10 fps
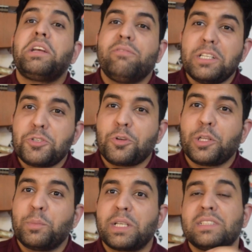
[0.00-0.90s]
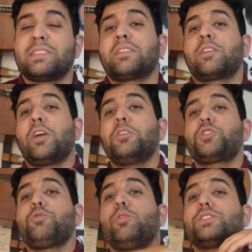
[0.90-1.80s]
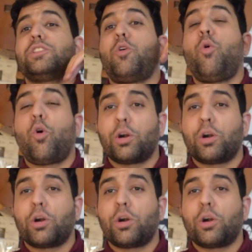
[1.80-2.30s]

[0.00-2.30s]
Not eventually, because the country was